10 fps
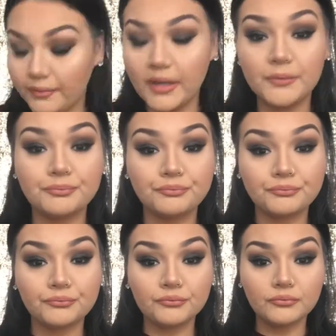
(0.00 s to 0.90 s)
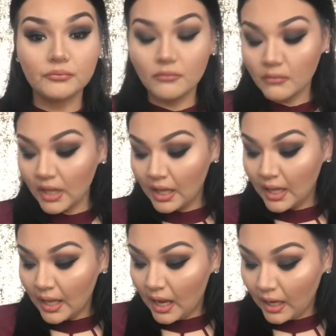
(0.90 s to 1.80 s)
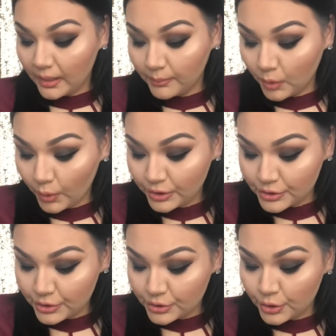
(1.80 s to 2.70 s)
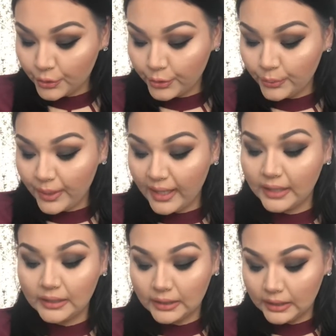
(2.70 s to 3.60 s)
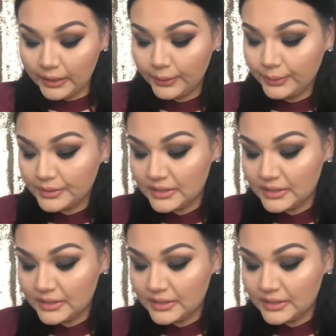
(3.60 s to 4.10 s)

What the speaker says: Right. I am going to show you a little